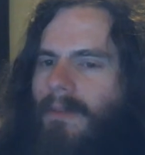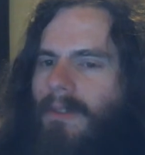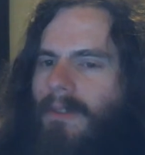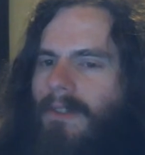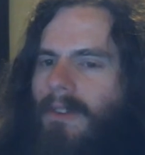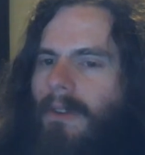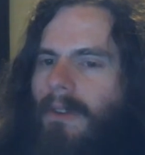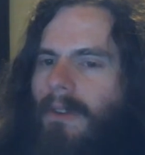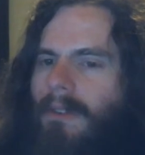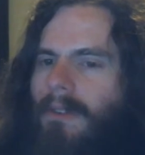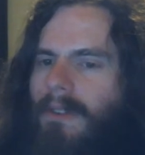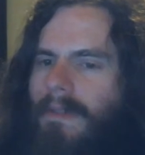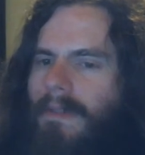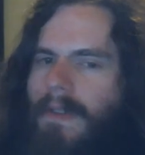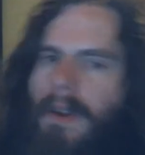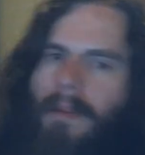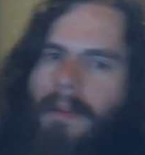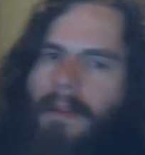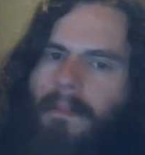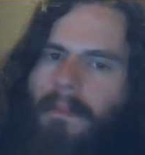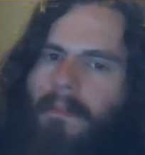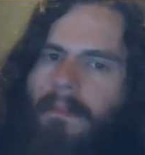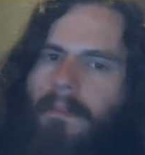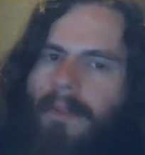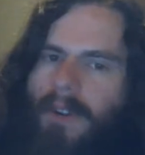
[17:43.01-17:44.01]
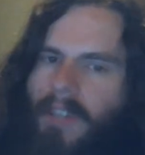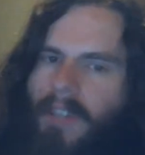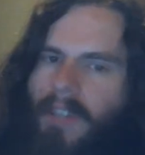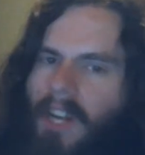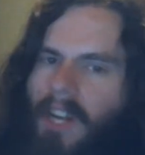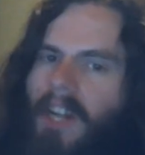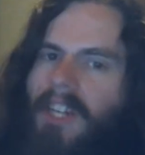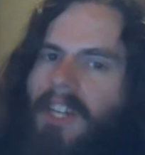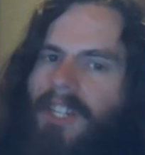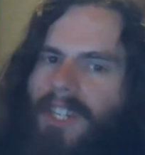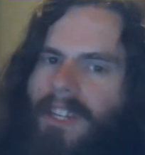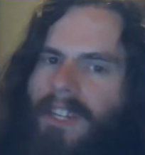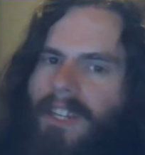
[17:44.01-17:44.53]
result of their
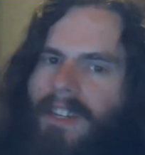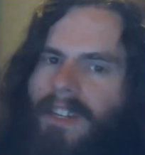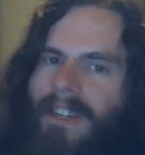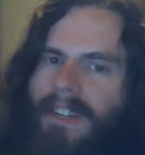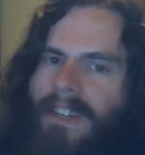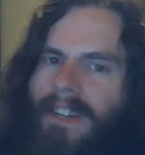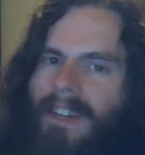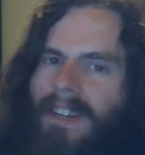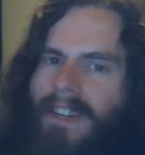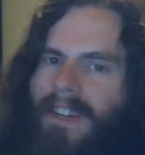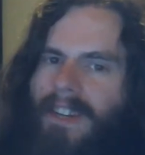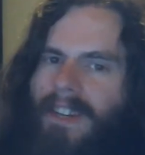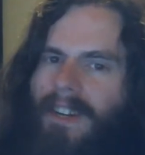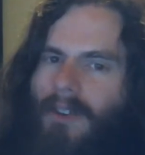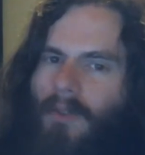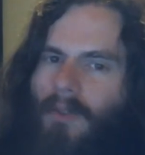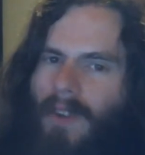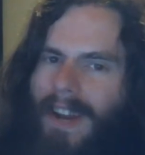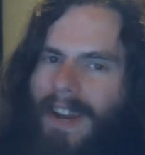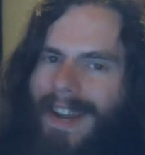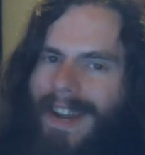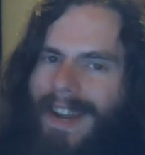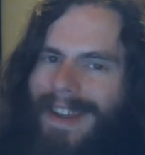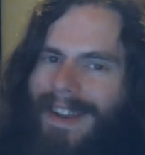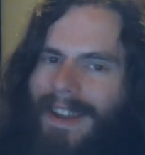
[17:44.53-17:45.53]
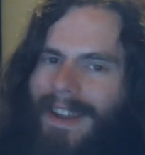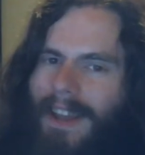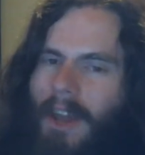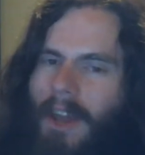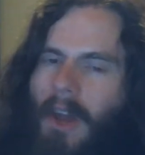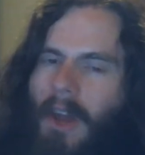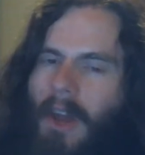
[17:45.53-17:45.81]
production, right?